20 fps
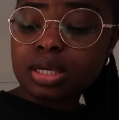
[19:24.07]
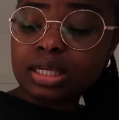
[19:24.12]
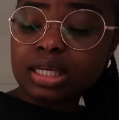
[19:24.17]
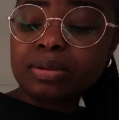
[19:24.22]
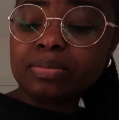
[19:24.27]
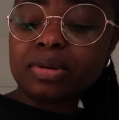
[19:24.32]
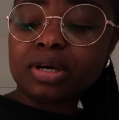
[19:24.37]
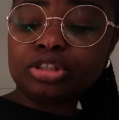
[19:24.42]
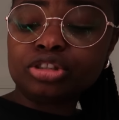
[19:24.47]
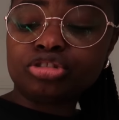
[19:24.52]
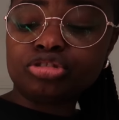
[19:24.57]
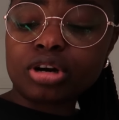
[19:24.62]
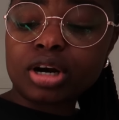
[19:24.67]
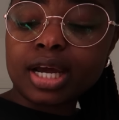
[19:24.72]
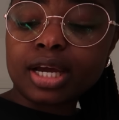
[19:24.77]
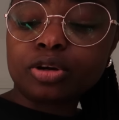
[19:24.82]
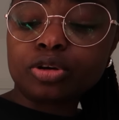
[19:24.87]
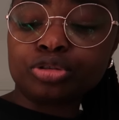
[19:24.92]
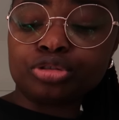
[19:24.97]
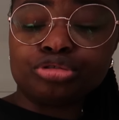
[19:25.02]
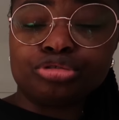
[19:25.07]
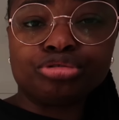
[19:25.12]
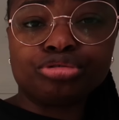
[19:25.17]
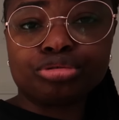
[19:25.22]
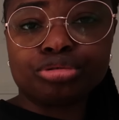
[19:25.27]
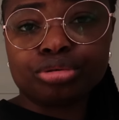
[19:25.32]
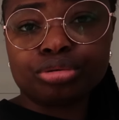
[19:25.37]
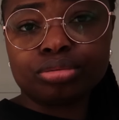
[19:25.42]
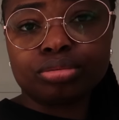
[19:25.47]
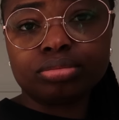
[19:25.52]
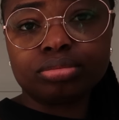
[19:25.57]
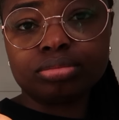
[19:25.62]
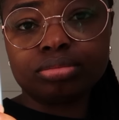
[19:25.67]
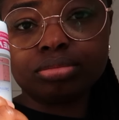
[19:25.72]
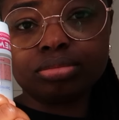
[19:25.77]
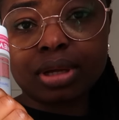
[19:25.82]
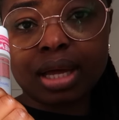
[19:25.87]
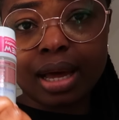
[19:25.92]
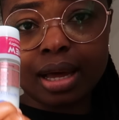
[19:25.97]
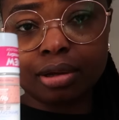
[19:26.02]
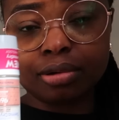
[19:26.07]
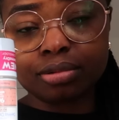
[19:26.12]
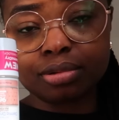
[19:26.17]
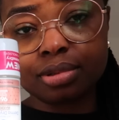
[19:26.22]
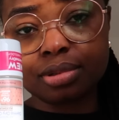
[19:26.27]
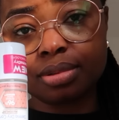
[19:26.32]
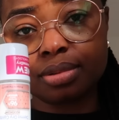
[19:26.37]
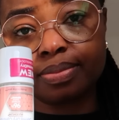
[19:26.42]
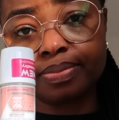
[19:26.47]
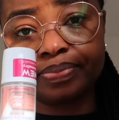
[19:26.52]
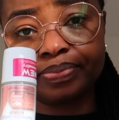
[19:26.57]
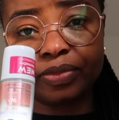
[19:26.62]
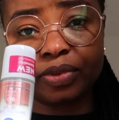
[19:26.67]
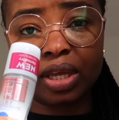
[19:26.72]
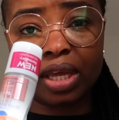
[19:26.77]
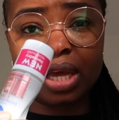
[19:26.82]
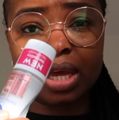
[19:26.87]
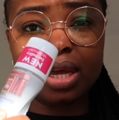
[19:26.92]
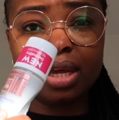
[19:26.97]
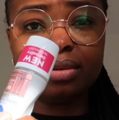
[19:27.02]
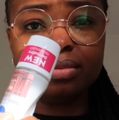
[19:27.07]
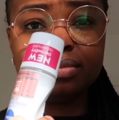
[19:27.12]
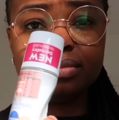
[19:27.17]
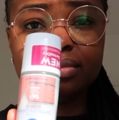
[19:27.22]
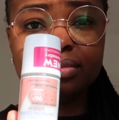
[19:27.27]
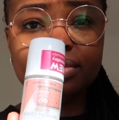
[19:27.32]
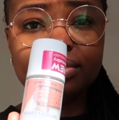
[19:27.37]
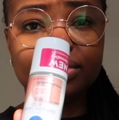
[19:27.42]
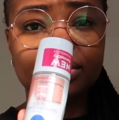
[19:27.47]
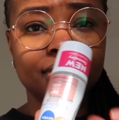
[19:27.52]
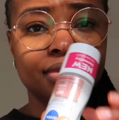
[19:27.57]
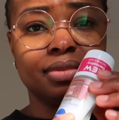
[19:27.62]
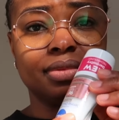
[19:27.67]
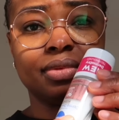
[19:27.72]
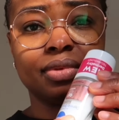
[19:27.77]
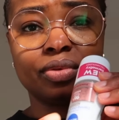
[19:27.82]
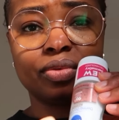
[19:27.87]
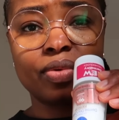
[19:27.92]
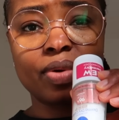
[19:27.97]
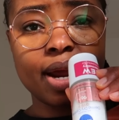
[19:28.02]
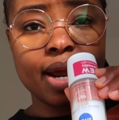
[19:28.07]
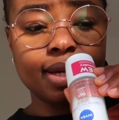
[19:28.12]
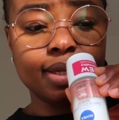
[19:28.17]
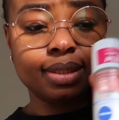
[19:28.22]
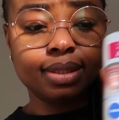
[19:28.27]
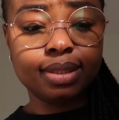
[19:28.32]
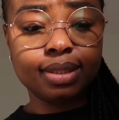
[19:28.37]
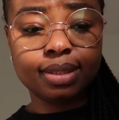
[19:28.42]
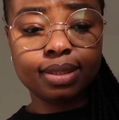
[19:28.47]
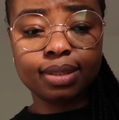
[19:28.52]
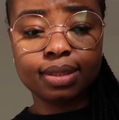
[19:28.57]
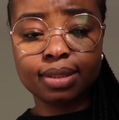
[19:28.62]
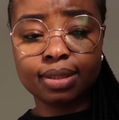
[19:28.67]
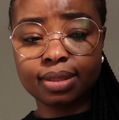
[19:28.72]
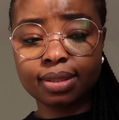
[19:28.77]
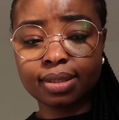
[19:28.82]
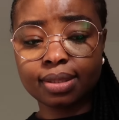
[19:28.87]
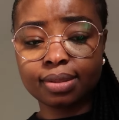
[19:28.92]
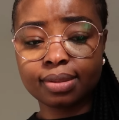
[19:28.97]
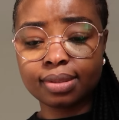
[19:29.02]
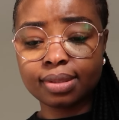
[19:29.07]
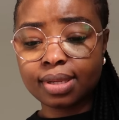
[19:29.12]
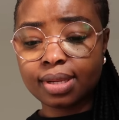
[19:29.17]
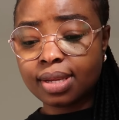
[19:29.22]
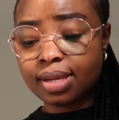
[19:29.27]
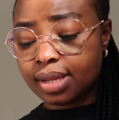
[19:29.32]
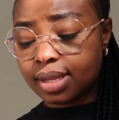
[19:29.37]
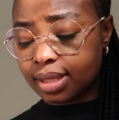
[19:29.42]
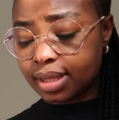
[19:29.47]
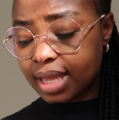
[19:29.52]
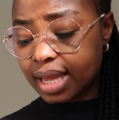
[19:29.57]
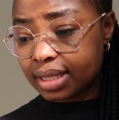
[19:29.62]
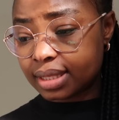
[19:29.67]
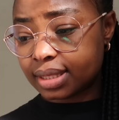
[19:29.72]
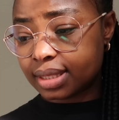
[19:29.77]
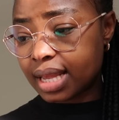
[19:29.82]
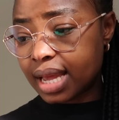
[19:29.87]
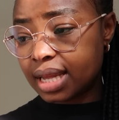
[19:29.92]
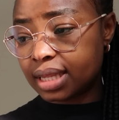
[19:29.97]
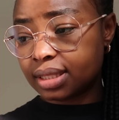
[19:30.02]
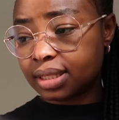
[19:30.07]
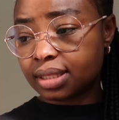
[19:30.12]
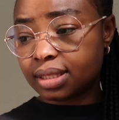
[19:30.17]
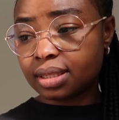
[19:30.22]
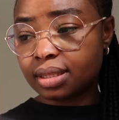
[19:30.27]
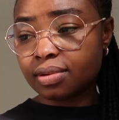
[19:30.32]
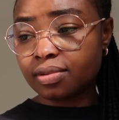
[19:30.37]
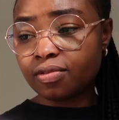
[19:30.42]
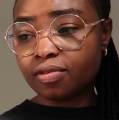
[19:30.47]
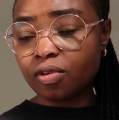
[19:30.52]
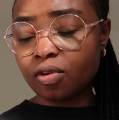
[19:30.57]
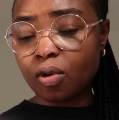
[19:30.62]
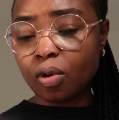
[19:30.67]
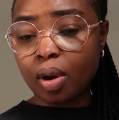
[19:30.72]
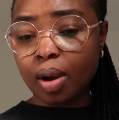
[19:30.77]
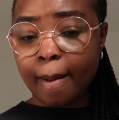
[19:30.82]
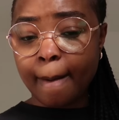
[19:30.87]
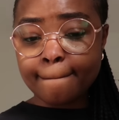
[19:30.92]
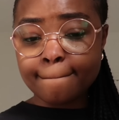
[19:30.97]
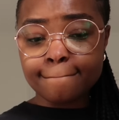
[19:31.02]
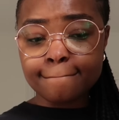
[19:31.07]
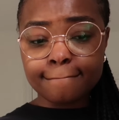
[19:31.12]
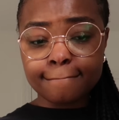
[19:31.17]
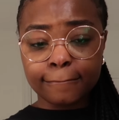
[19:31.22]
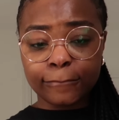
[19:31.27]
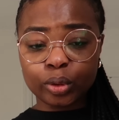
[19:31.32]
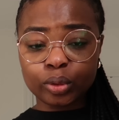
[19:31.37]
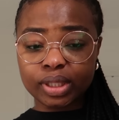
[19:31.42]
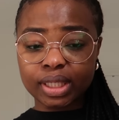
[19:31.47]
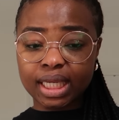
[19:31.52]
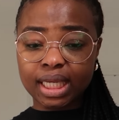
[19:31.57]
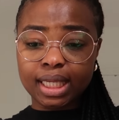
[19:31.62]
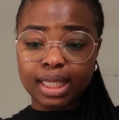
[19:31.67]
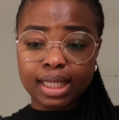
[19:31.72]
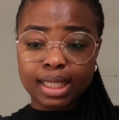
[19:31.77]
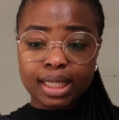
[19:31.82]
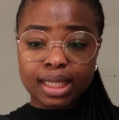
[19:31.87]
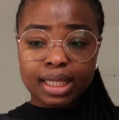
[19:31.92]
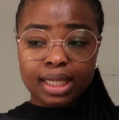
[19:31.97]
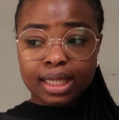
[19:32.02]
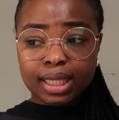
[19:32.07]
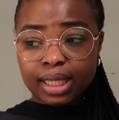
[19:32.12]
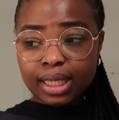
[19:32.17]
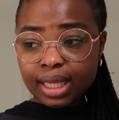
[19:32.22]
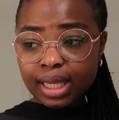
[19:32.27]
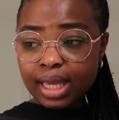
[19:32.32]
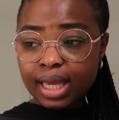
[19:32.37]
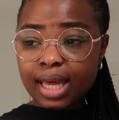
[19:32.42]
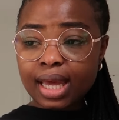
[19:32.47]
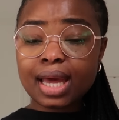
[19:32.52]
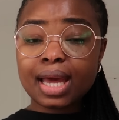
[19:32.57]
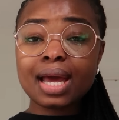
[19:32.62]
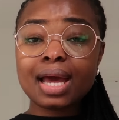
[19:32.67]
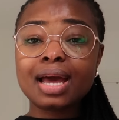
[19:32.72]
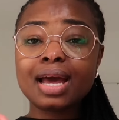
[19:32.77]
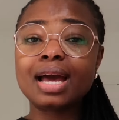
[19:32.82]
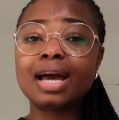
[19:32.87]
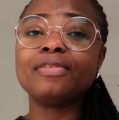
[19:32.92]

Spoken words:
Derma Dry Control out. Okay, all right, so that's that for body care.